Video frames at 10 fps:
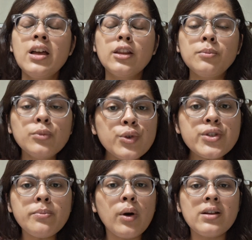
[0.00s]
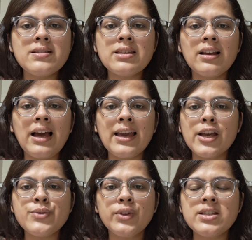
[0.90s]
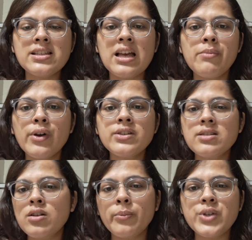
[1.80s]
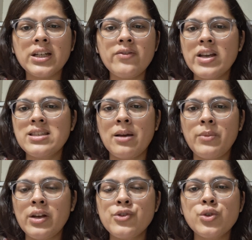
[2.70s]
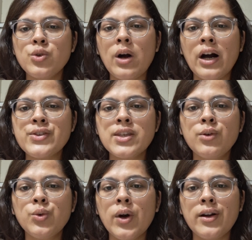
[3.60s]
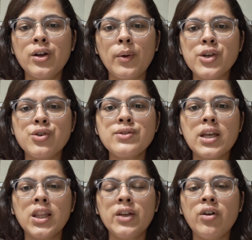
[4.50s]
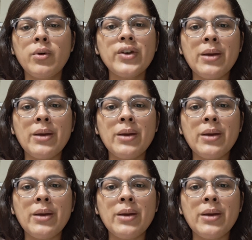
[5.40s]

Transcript: the most important skill i guess for this exam because it's an objective exam it is going to ask you 200 questions in the form of